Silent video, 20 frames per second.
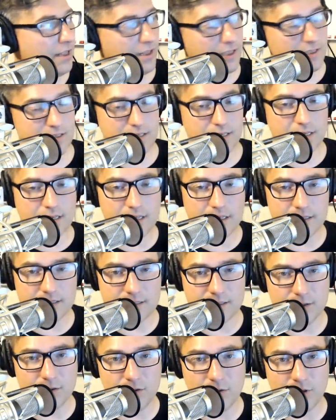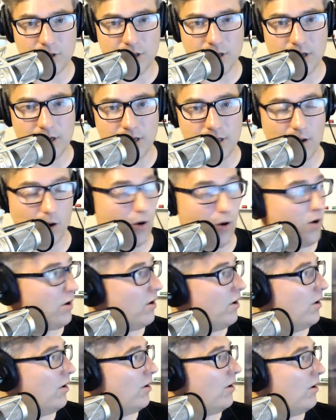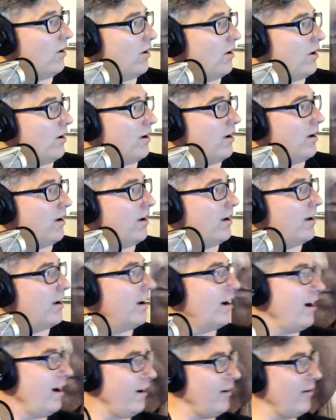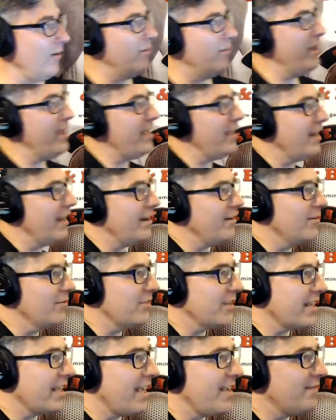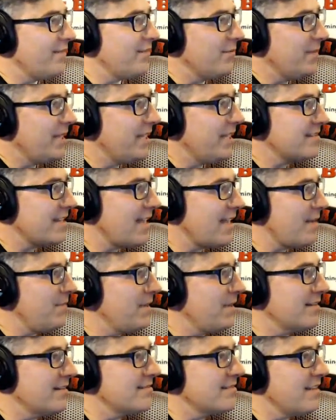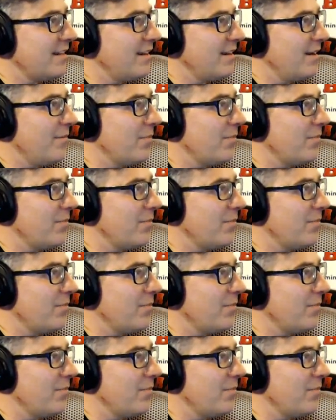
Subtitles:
let's get into the oh man, I don't think I have the main topic set up.